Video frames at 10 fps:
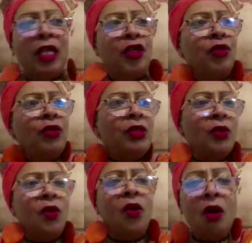They
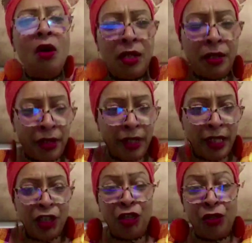used to call
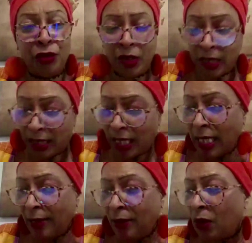her, and she used to
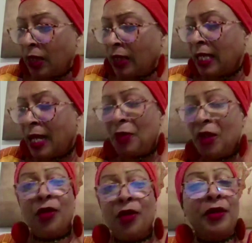say that all the
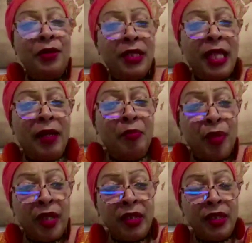time, the girl
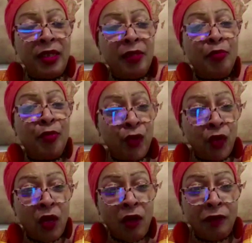that bought the
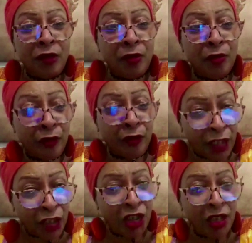bull off the
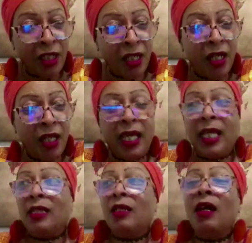bridge
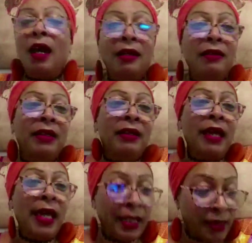and call her
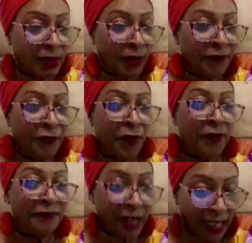a hunter
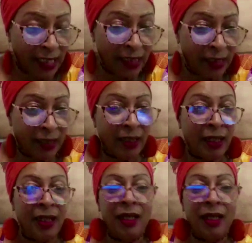for a fight.